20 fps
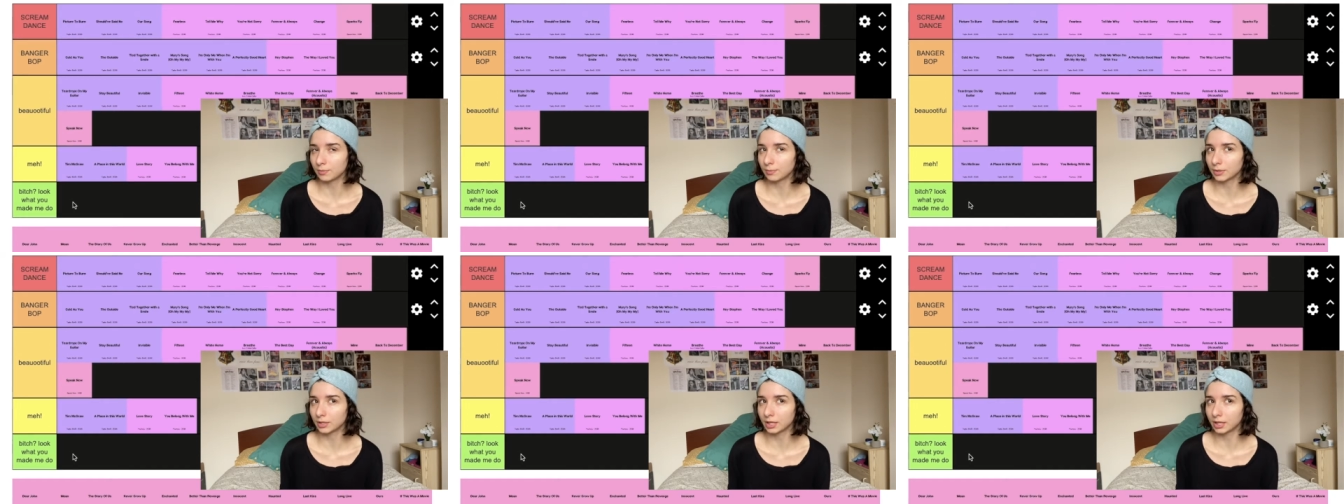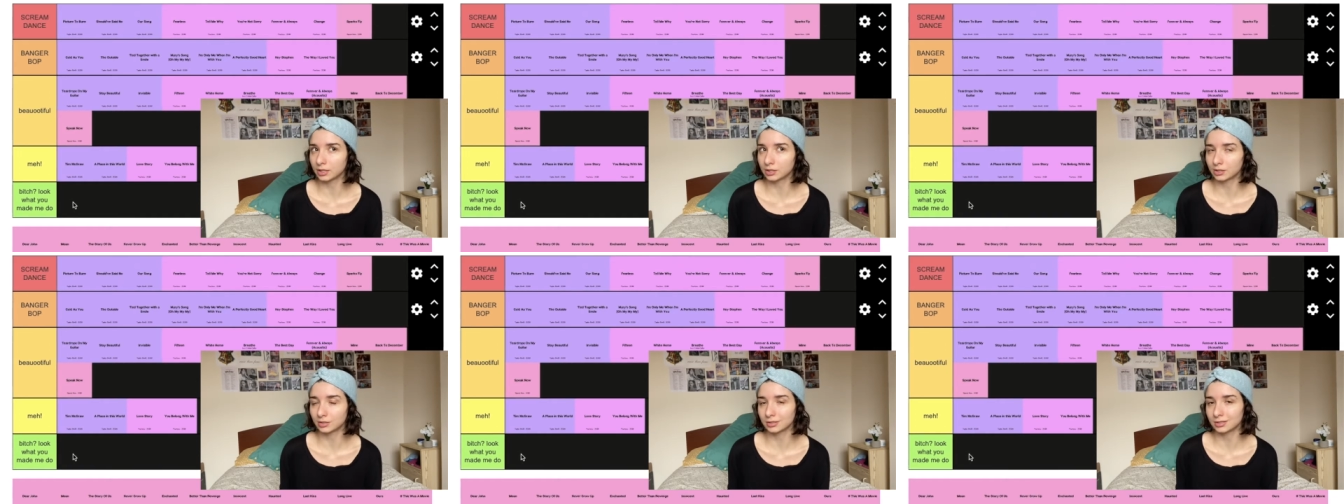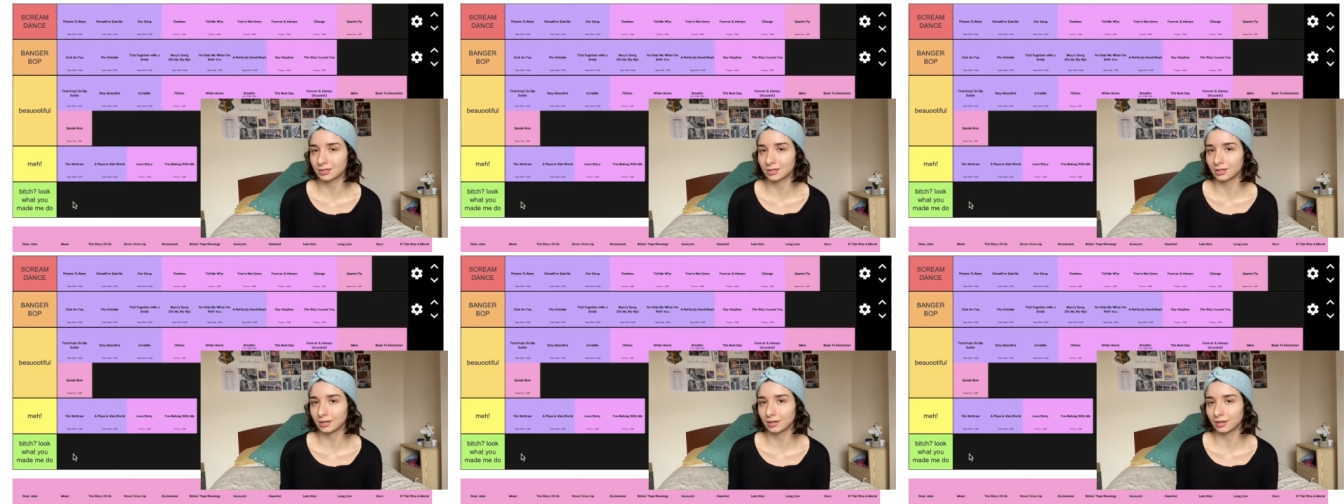but like
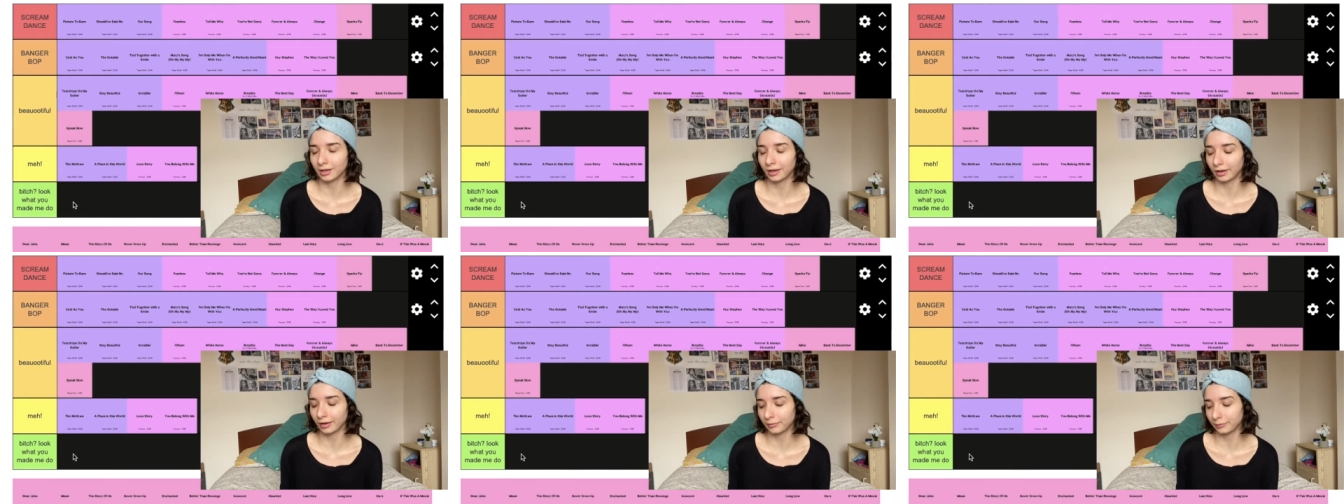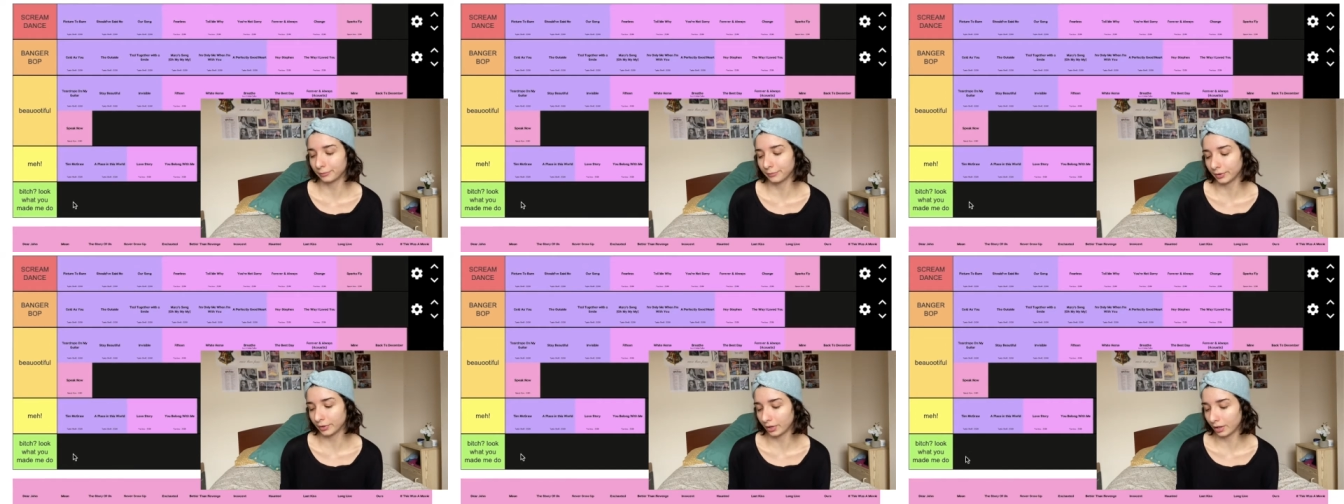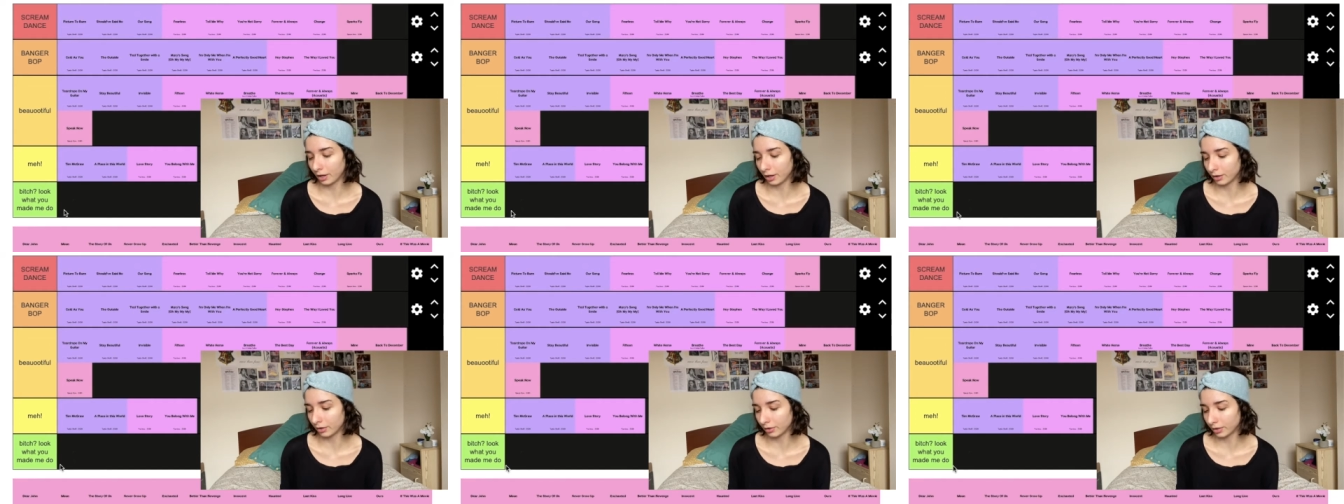toxic in a like, okay,
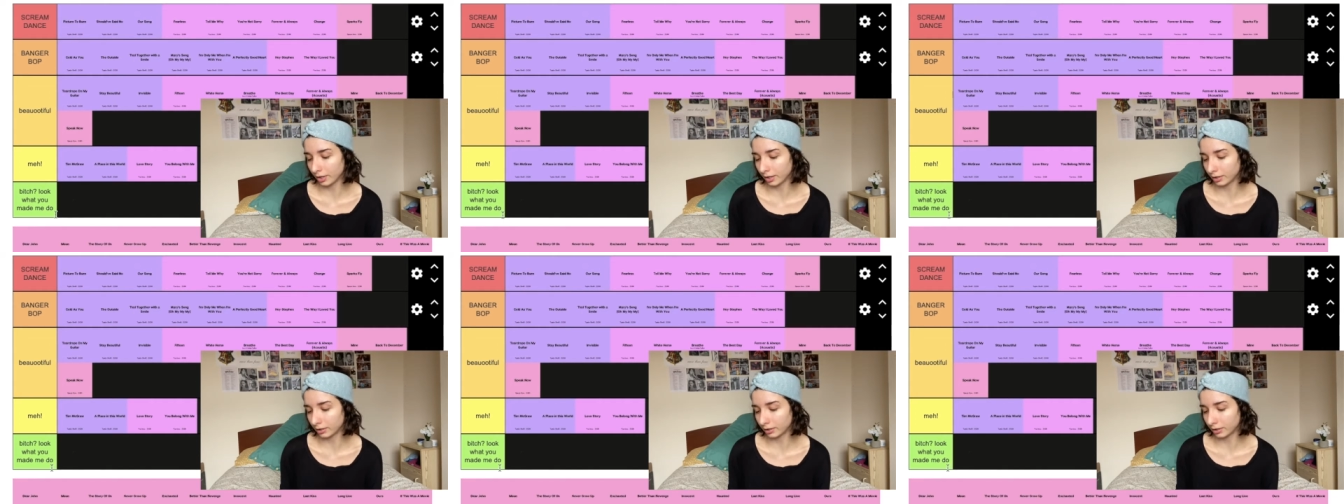I don't like